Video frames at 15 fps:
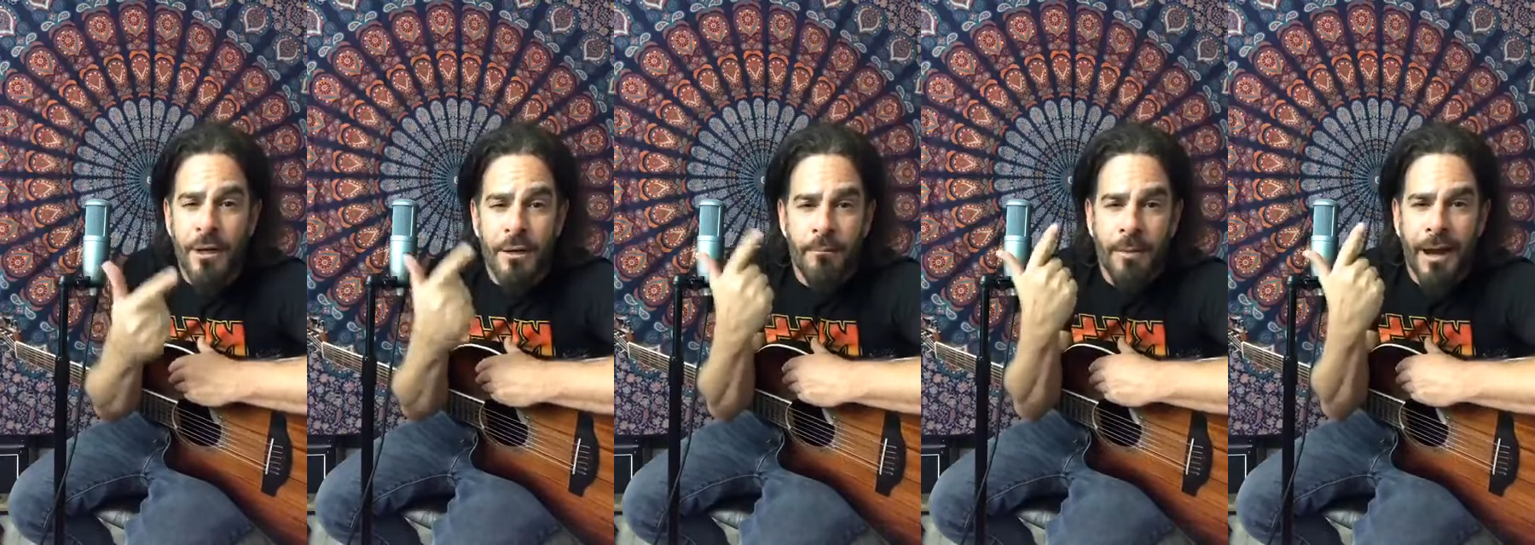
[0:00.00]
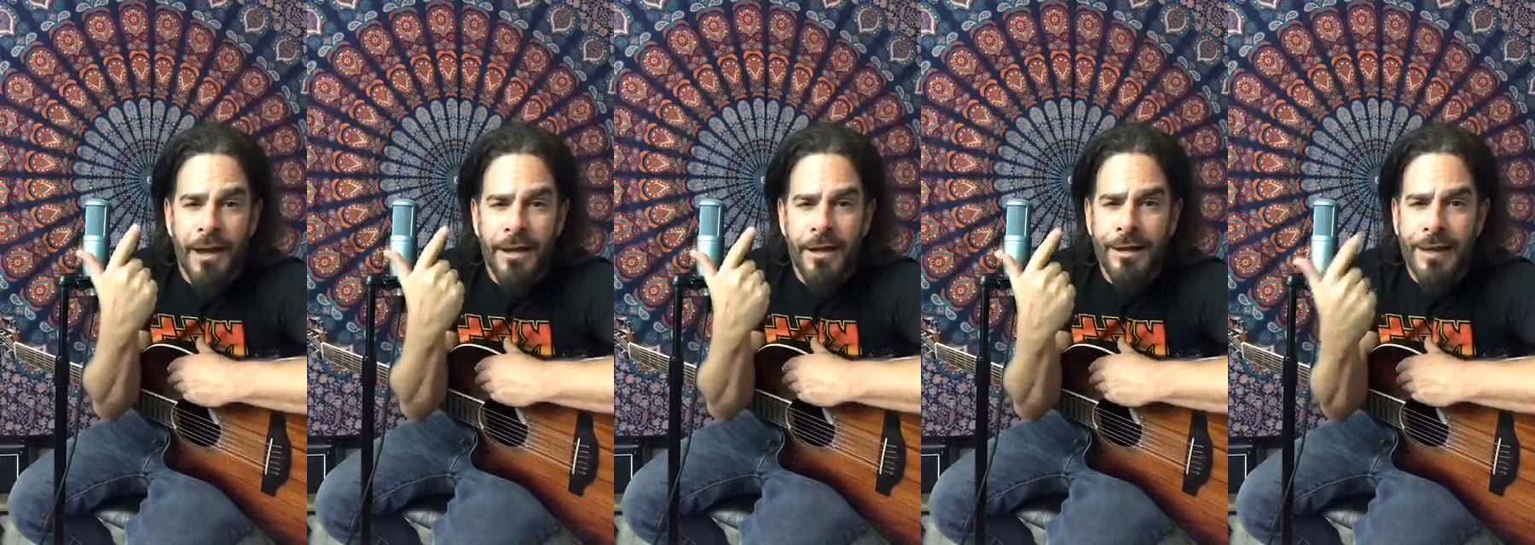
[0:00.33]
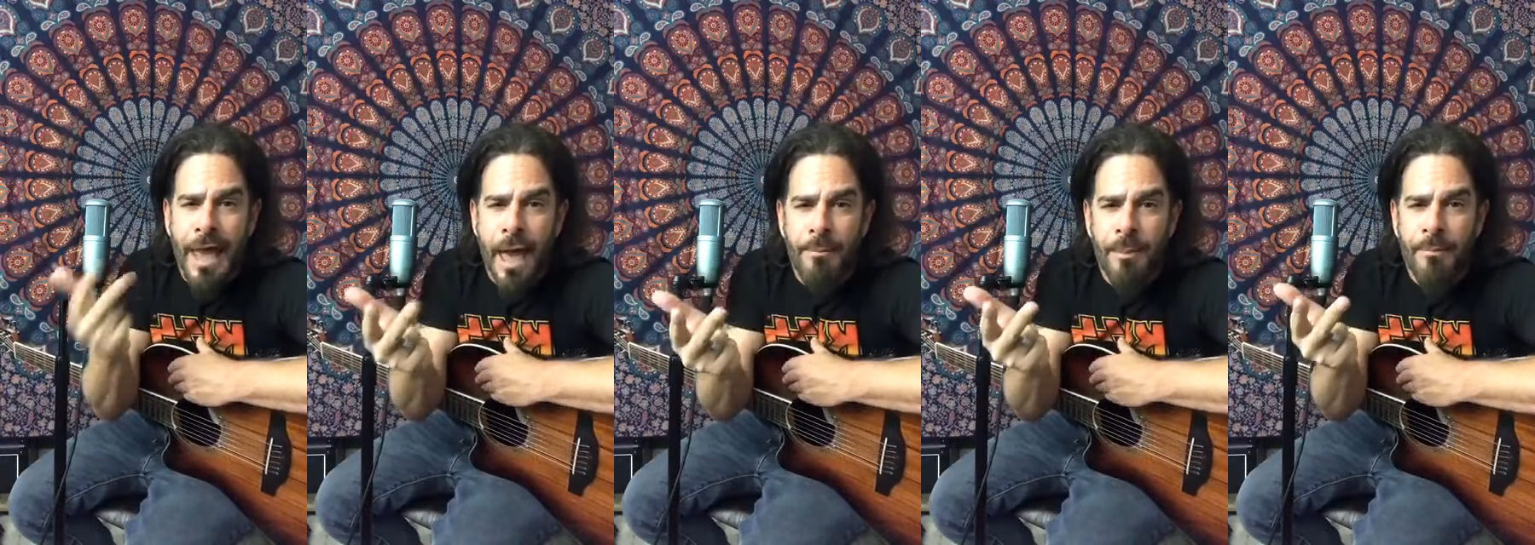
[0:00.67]
by
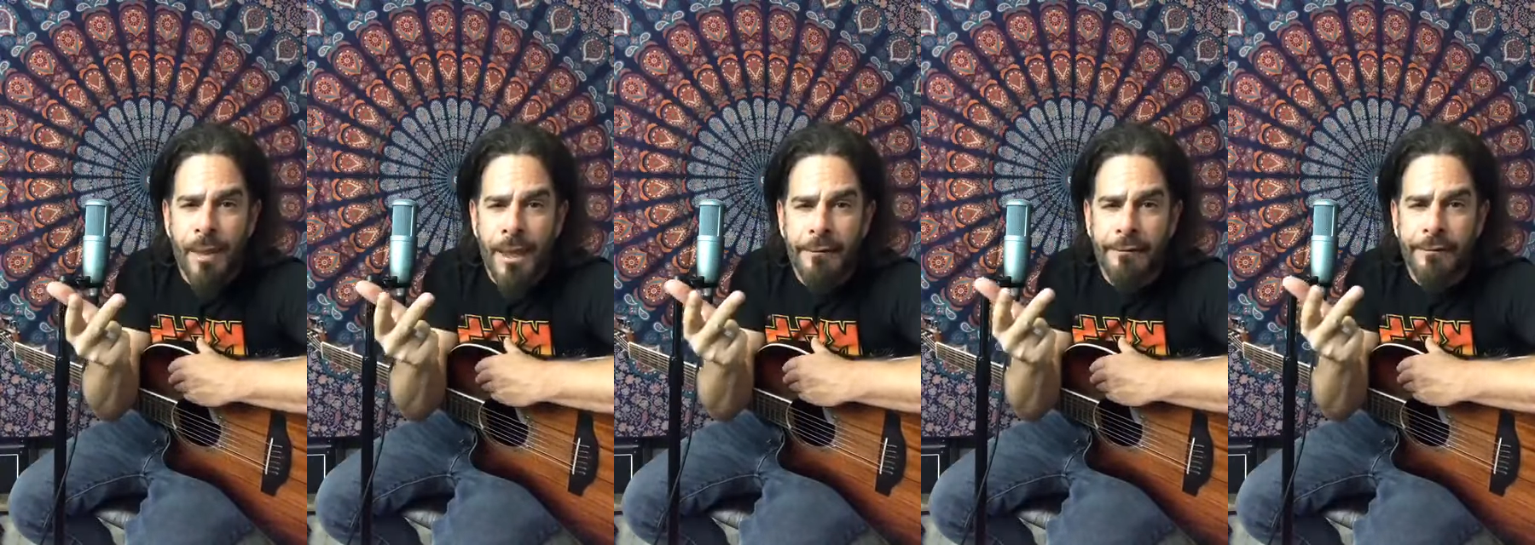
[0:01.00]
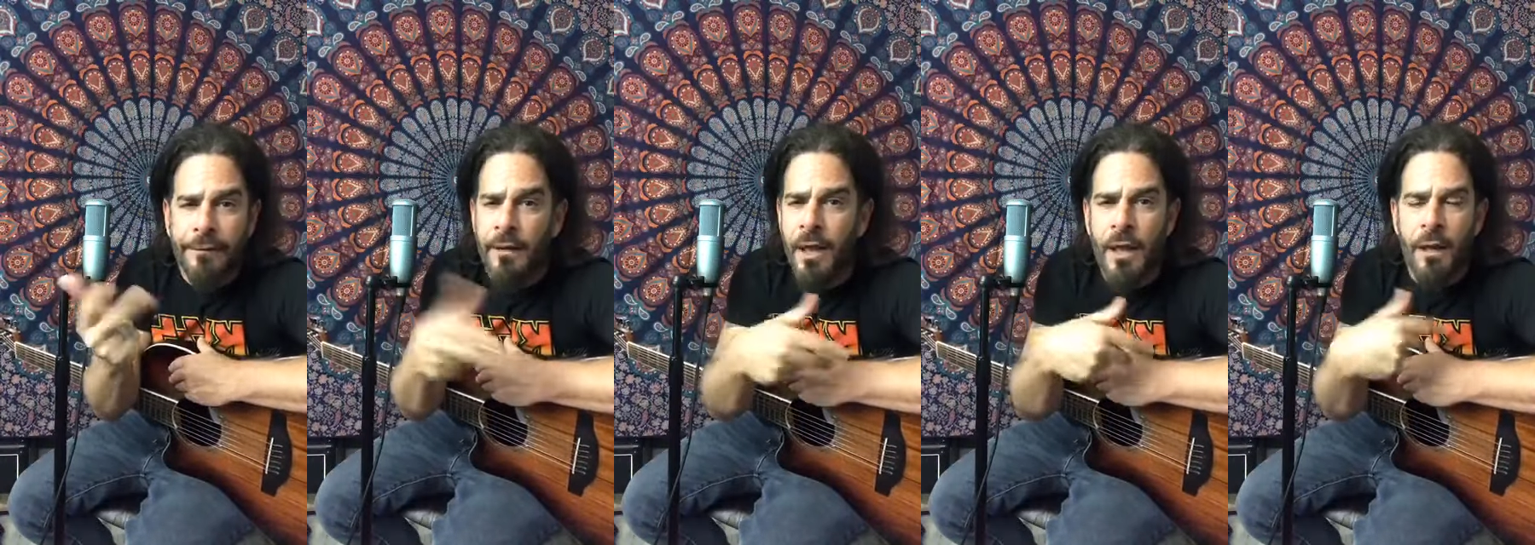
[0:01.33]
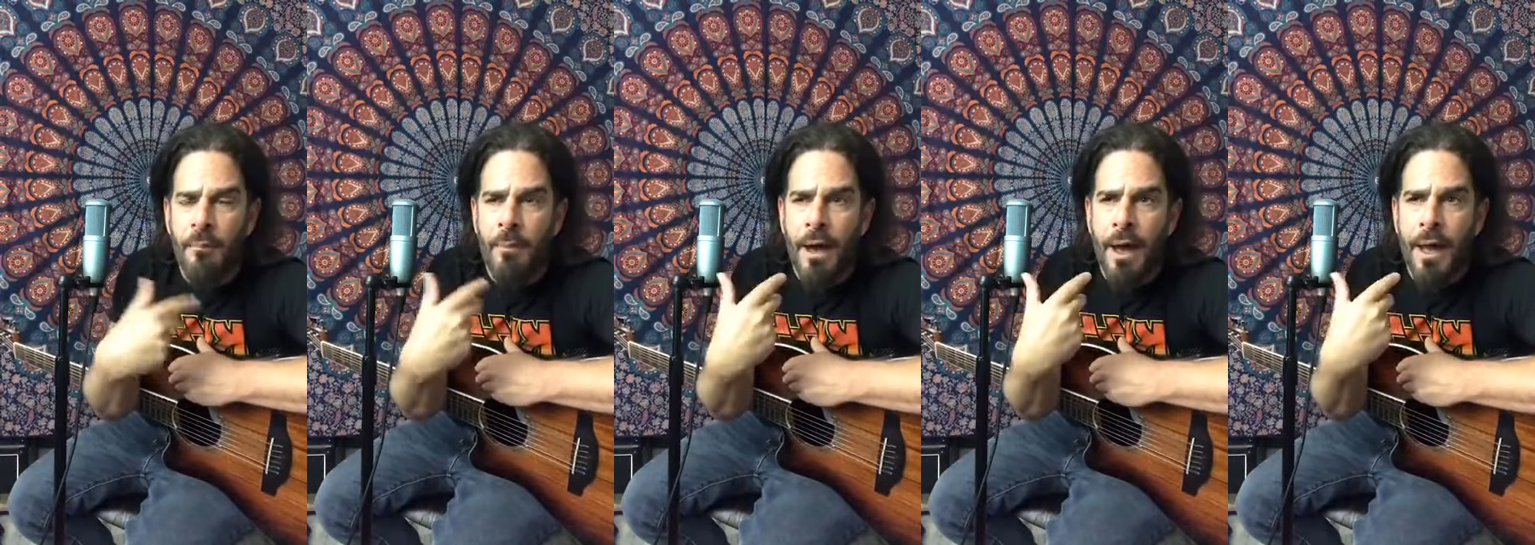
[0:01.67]
gabapentin,
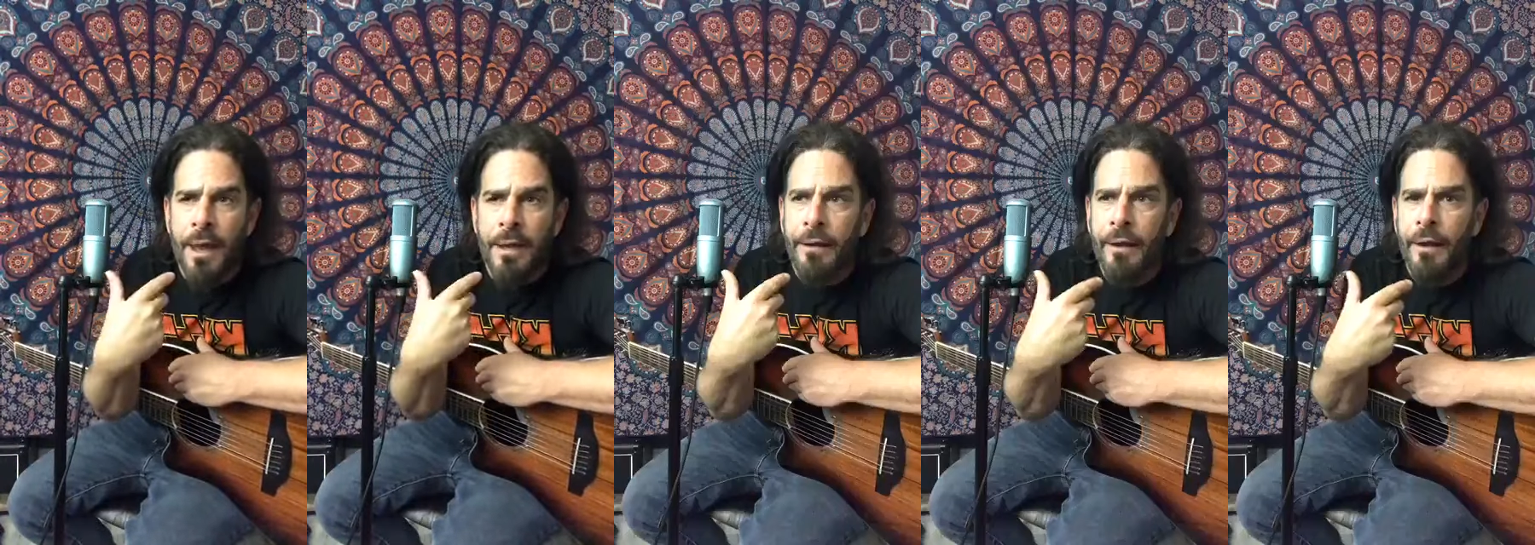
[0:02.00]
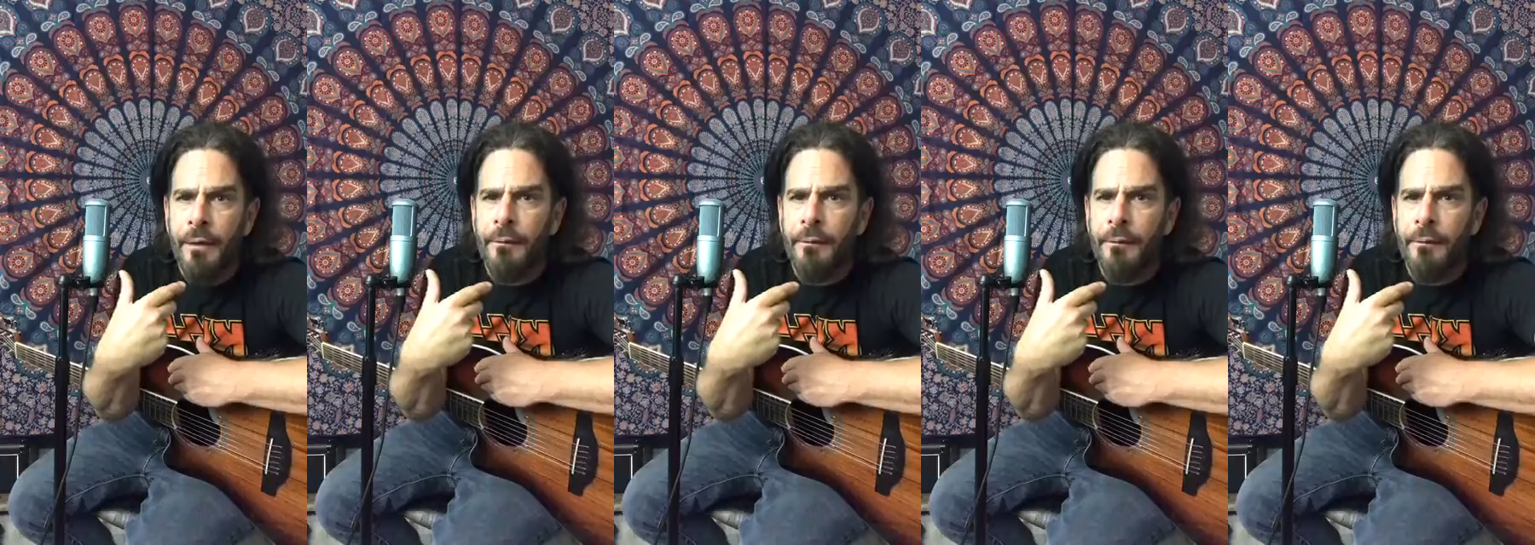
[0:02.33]
by